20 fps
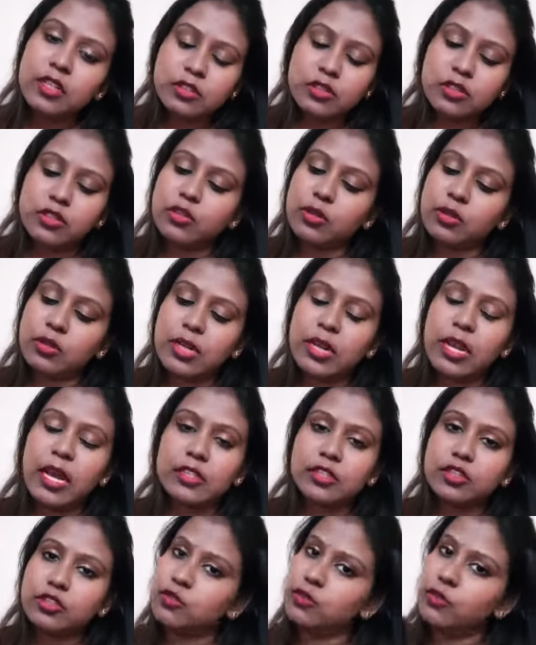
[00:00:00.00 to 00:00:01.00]
so it's gonna
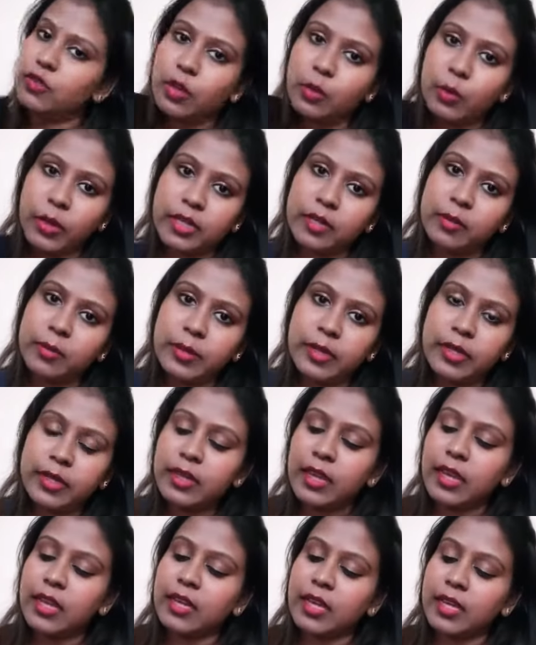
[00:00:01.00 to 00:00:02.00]
last you for quite a
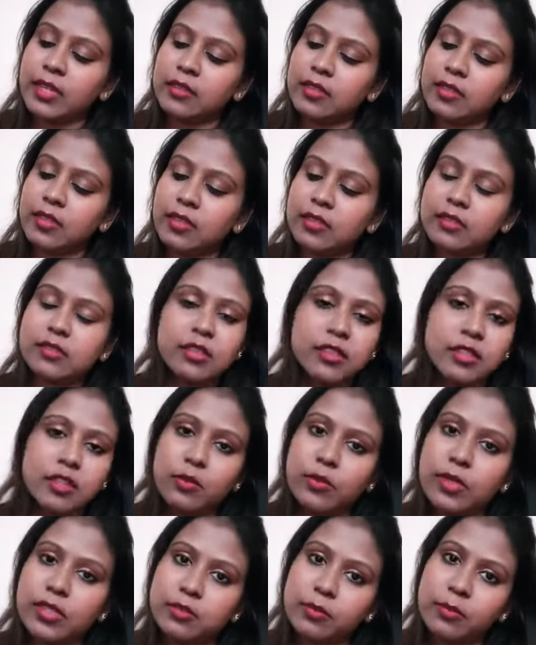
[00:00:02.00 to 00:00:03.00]
bit, and I think it's an
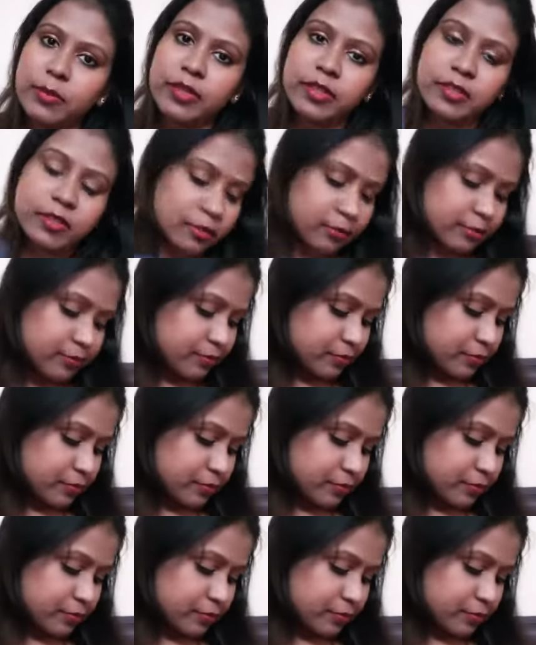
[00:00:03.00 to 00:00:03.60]
investment.